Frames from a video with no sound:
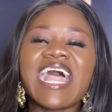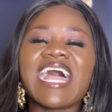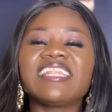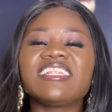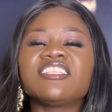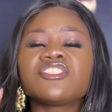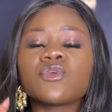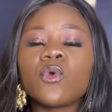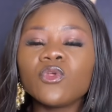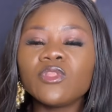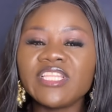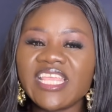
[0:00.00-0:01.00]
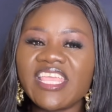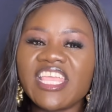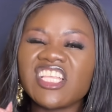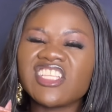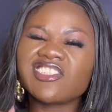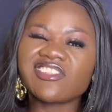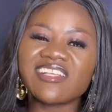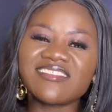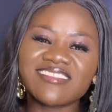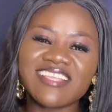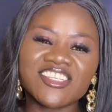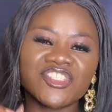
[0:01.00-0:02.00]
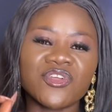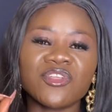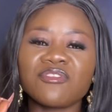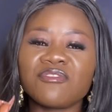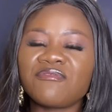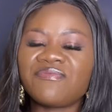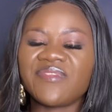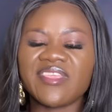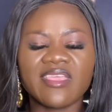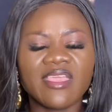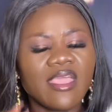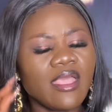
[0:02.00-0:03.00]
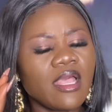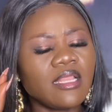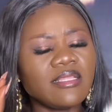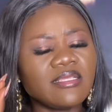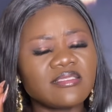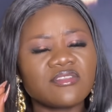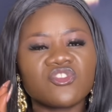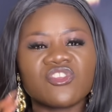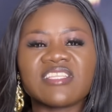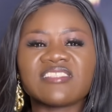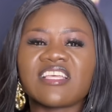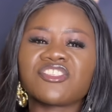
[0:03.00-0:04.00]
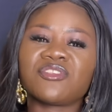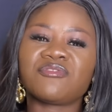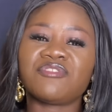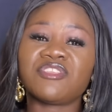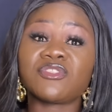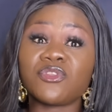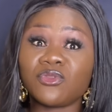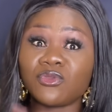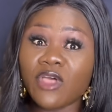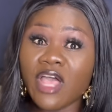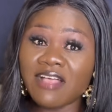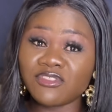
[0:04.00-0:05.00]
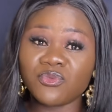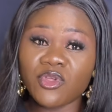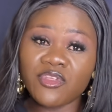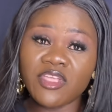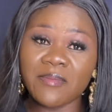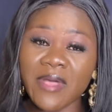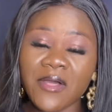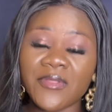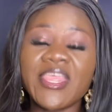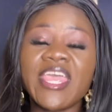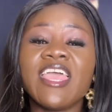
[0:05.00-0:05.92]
and it is only a transaction fee, a little transaction fee. So you do not have to worry about.